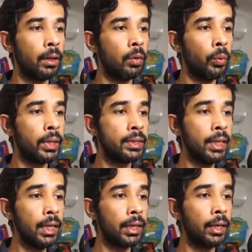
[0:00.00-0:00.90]
With the
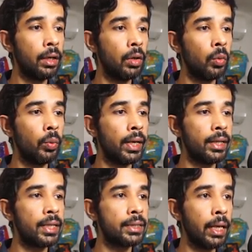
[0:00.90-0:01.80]
singleton, we get
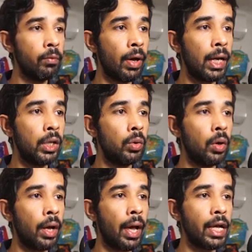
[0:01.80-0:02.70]
the same value
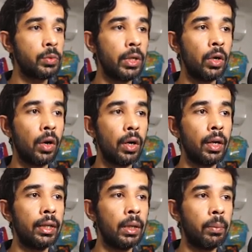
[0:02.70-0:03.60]
as we got
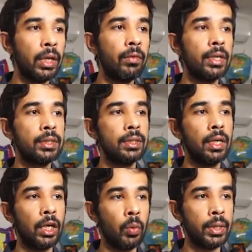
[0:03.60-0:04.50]
in the previous
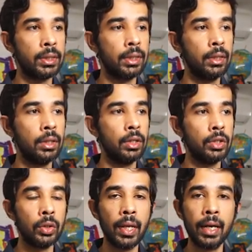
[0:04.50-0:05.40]
request.
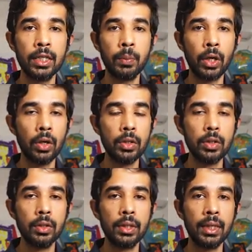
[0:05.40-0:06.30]
So that is because
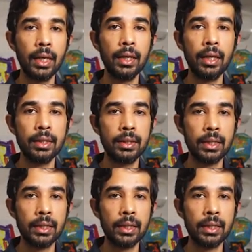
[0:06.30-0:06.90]
the Singleton is just